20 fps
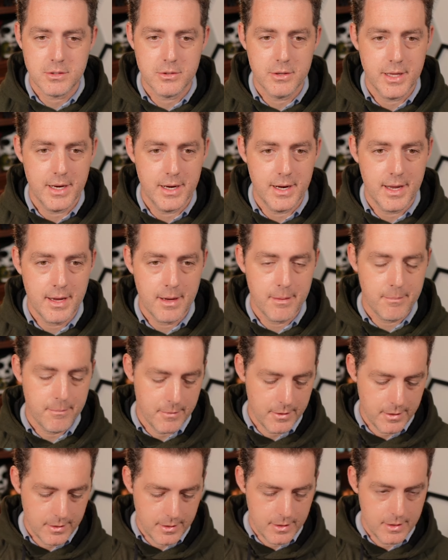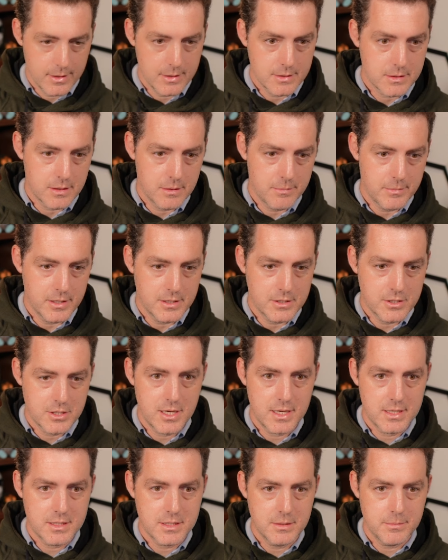create an app. It's gonna be
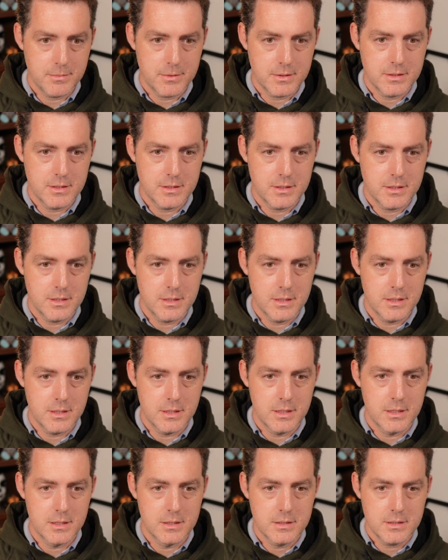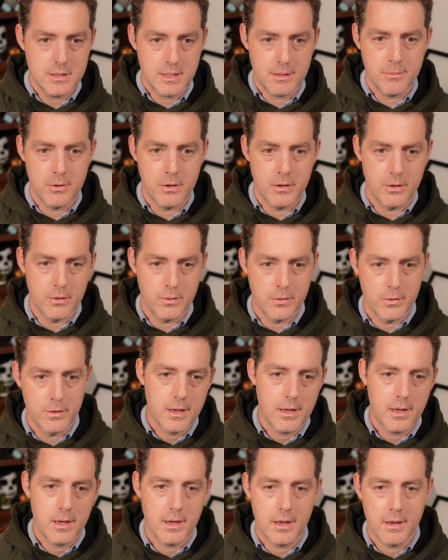ChatGPT demo
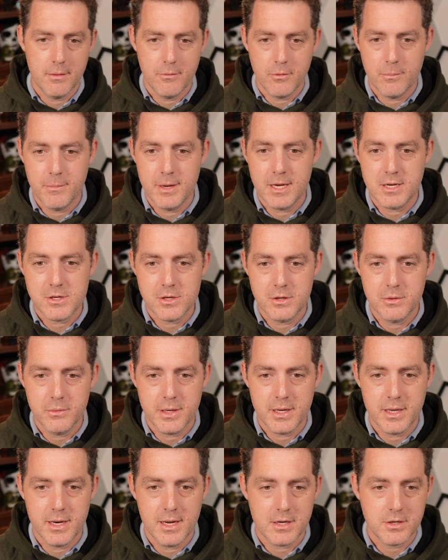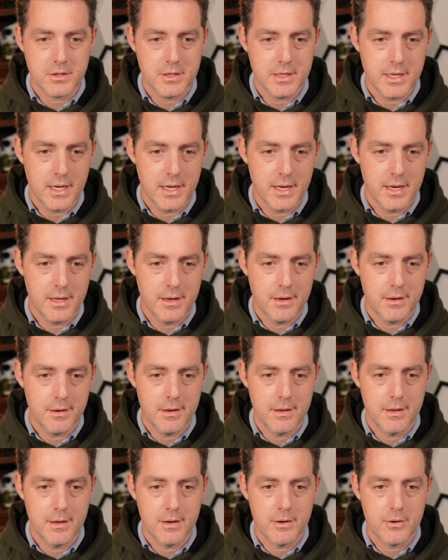and we'll make sure we can actually get it.
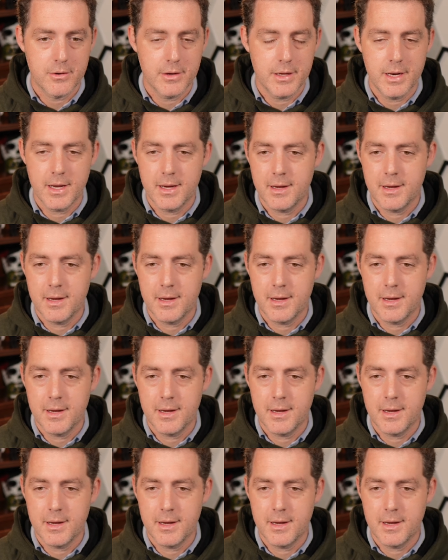Create